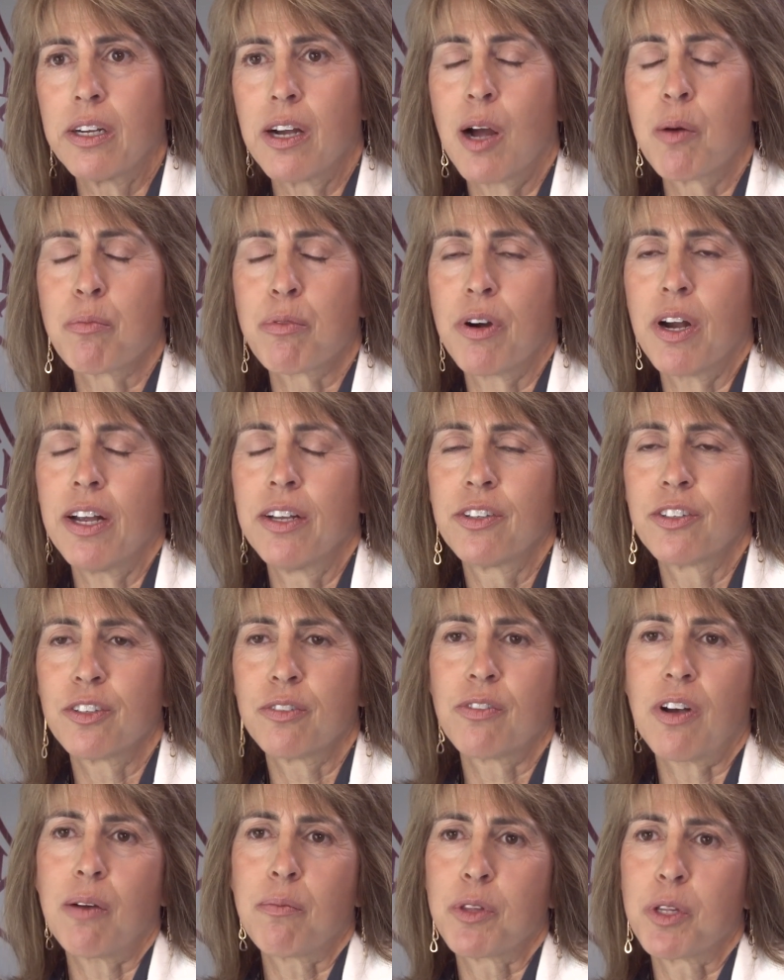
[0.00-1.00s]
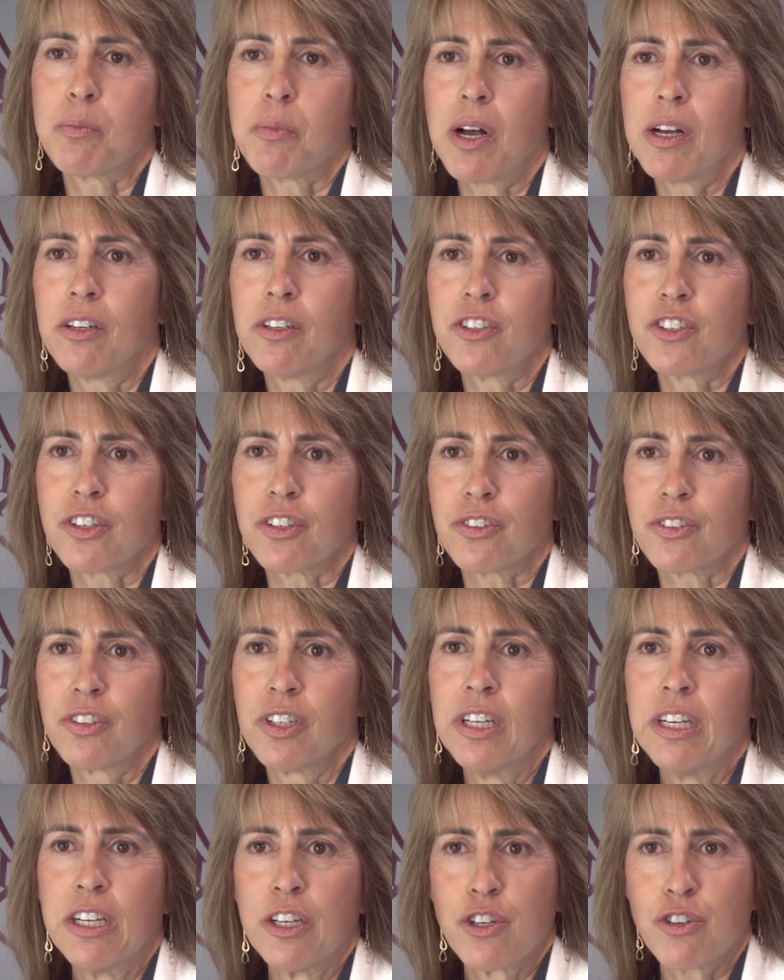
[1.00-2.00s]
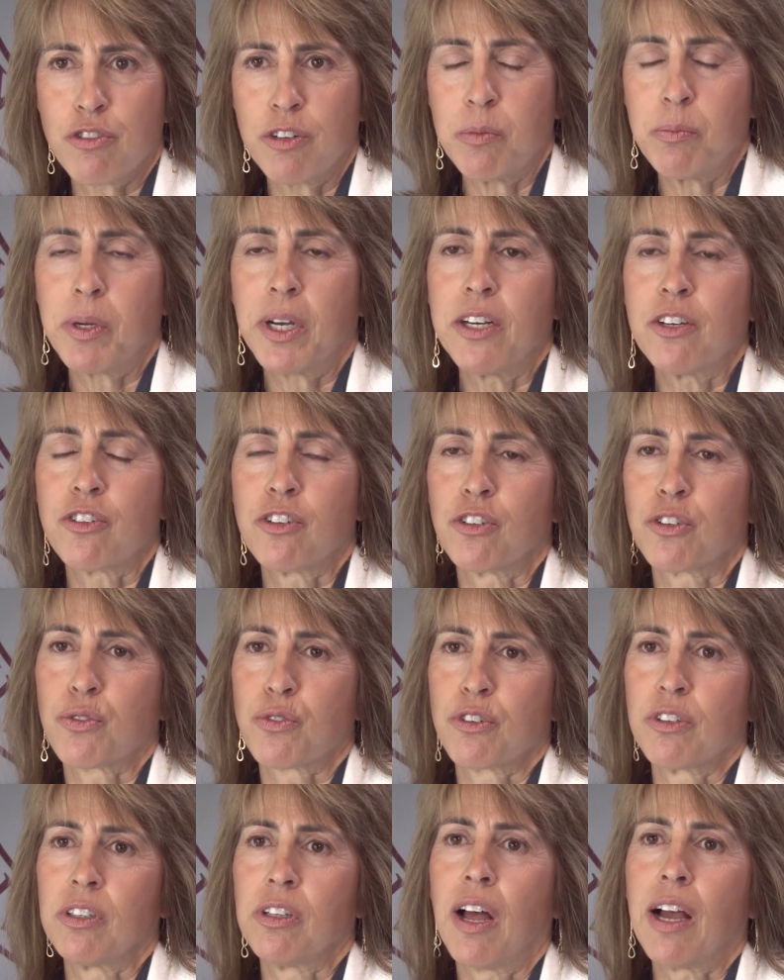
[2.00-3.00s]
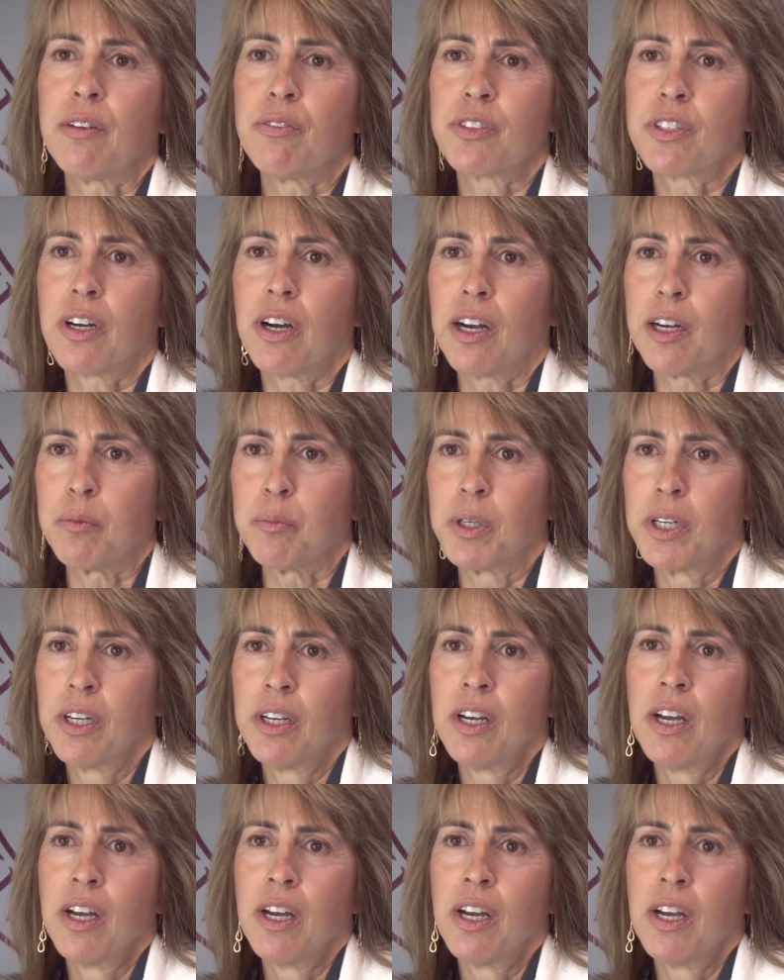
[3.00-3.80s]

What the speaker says: Comprehensive ophthalmologists treat patients for a lifetime.